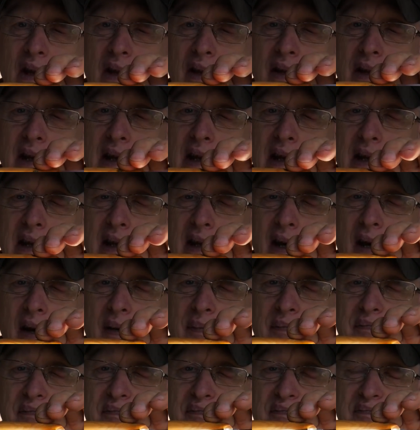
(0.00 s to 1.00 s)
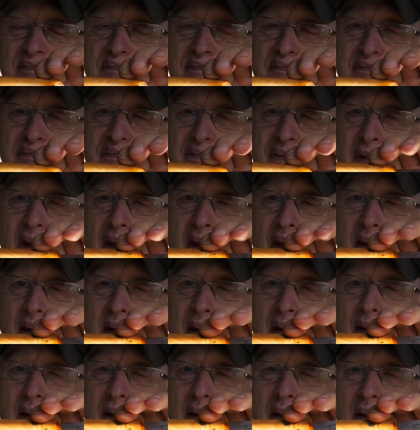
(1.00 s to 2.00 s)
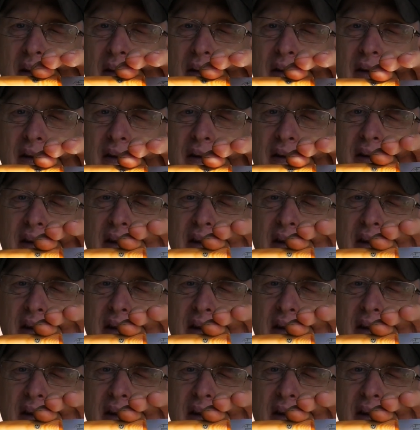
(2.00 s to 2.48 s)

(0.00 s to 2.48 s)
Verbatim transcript: the um, the,